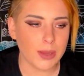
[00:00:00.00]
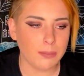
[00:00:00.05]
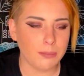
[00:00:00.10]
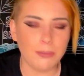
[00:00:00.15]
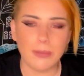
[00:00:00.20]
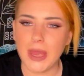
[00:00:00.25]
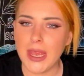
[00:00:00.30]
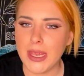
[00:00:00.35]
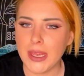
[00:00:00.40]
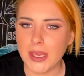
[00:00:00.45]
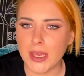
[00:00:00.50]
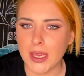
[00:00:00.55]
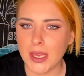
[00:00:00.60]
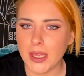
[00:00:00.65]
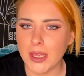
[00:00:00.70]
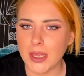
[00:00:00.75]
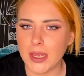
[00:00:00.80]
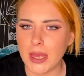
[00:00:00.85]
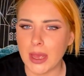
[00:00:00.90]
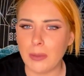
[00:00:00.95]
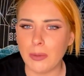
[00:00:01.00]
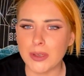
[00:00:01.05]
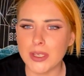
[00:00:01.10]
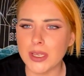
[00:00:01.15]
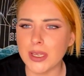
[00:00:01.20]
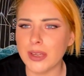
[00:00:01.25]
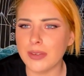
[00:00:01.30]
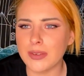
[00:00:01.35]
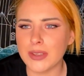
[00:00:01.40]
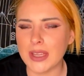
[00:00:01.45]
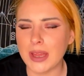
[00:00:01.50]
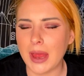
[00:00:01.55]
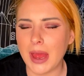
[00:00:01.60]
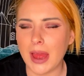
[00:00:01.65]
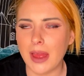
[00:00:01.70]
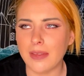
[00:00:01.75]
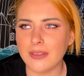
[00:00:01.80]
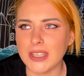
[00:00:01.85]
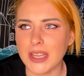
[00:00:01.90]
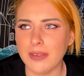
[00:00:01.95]
make it wasn't
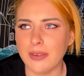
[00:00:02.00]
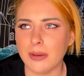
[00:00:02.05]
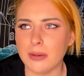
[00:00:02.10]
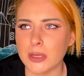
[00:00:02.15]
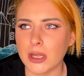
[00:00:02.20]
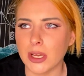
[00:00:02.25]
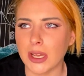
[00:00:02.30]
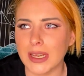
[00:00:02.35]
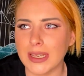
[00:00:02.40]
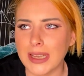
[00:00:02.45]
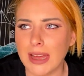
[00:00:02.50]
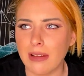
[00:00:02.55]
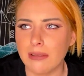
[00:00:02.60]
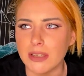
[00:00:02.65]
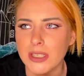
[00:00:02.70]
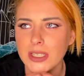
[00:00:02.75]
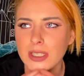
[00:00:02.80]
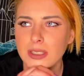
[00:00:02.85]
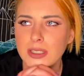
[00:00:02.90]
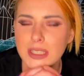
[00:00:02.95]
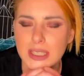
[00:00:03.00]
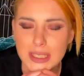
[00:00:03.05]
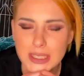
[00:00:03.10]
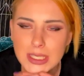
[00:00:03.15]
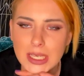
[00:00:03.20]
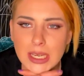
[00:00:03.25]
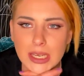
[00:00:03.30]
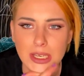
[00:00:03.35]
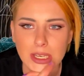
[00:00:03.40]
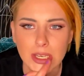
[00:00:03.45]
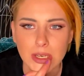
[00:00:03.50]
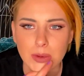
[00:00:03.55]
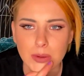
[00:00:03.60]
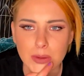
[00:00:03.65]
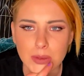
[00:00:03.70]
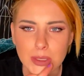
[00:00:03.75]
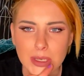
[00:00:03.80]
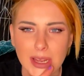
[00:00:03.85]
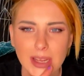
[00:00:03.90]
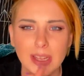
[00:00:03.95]
as if I was looking down to
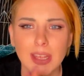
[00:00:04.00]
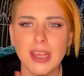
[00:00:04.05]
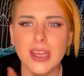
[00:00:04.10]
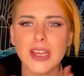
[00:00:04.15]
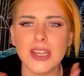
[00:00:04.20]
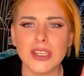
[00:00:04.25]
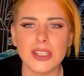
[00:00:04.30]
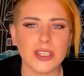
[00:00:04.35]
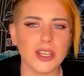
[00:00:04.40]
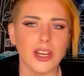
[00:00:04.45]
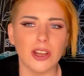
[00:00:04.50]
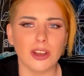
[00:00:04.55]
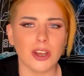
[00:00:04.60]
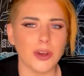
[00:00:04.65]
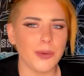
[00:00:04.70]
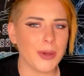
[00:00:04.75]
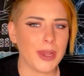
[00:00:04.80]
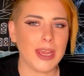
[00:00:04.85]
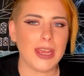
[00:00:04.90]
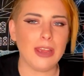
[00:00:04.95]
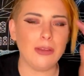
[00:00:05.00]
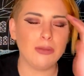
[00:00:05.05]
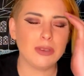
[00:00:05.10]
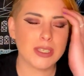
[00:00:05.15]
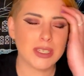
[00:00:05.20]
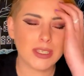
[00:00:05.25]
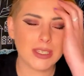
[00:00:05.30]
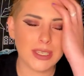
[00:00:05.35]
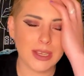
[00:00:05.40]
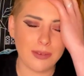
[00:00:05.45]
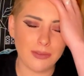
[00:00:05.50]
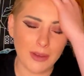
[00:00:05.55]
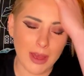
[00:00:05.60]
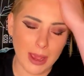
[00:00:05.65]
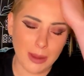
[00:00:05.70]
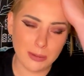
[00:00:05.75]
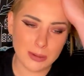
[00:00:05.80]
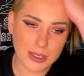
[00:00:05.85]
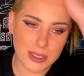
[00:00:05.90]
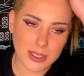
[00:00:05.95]
continue to look away. It was as if
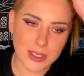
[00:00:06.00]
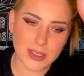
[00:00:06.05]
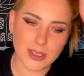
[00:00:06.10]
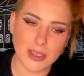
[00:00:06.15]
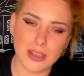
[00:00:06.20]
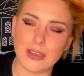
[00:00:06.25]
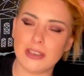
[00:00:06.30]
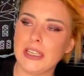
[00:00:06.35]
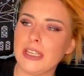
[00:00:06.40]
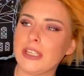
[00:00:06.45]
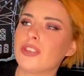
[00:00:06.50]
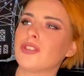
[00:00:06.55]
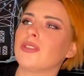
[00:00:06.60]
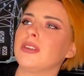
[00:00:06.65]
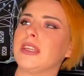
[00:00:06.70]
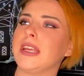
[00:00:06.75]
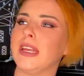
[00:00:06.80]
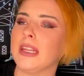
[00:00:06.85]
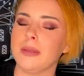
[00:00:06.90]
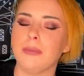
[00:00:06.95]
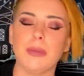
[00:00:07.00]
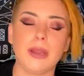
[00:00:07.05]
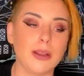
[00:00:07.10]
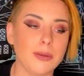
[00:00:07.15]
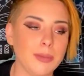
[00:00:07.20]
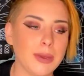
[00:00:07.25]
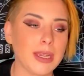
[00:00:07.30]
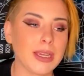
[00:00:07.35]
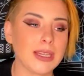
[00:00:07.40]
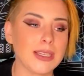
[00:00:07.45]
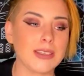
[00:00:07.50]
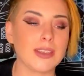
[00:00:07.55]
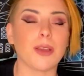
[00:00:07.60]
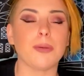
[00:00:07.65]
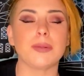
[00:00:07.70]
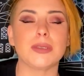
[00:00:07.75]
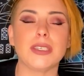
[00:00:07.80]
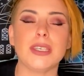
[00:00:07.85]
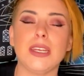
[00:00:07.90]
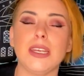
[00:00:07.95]
I was literally in the middle of making this
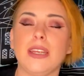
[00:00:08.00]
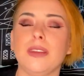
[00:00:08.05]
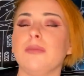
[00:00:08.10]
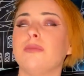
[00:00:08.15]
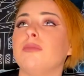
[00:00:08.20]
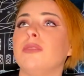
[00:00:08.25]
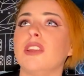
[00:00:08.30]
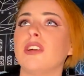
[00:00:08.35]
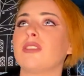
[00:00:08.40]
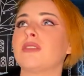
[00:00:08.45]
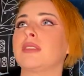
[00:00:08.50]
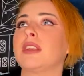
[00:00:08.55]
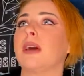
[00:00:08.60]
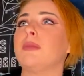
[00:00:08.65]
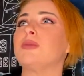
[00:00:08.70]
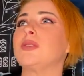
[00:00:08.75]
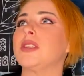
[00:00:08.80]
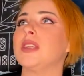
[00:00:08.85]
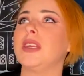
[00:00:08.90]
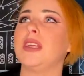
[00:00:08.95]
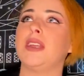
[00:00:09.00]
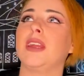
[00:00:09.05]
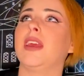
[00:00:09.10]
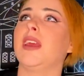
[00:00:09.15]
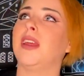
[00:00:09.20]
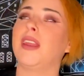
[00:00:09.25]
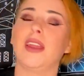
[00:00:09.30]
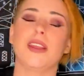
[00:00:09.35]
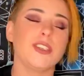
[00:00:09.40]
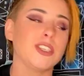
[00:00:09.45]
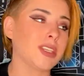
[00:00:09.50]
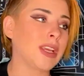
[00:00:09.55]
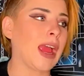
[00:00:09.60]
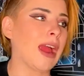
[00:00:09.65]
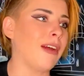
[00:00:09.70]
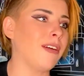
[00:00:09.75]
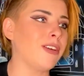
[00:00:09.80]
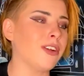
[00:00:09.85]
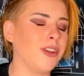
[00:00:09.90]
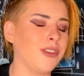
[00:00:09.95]
cup of tea, looked up, seen it, and then just
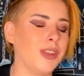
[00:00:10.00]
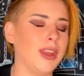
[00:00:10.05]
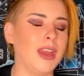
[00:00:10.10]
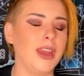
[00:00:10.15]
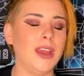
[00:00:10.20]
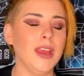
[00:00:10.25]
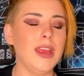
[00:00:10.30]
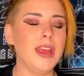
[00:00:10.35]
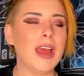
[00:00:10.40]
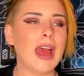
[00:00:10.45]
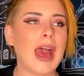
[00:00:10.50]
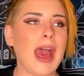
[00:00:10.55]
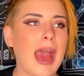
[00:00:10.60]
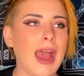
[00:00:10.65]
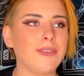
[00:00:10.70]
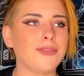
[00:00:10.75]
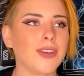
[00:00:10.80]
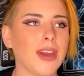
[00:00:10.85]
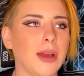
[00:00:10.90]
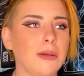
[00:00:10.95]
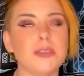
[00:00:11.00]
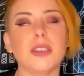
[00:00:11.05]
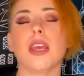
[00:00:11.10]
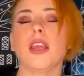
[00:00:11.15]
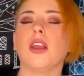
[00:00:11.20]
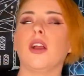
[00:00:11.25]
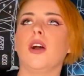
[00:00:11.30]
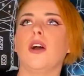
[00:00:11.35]
carried on. Then after, I was